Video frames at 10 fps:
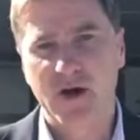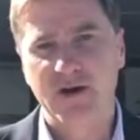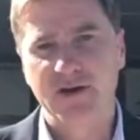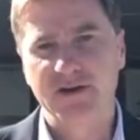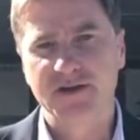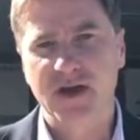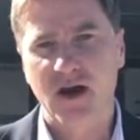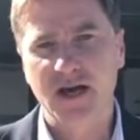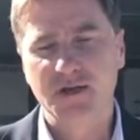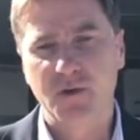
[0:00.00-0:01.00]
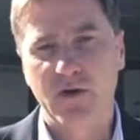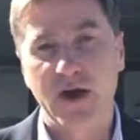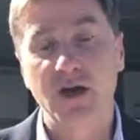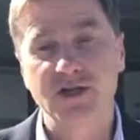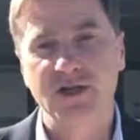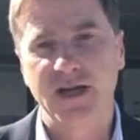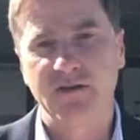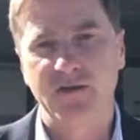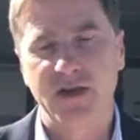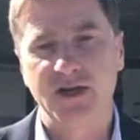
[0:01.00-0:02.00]
American skies. We're in Argentina
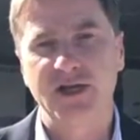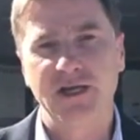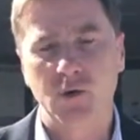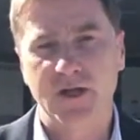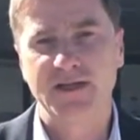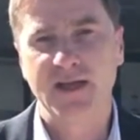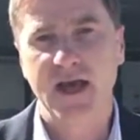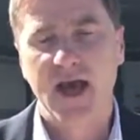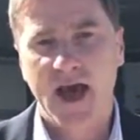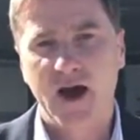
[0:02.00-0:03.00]
for the G20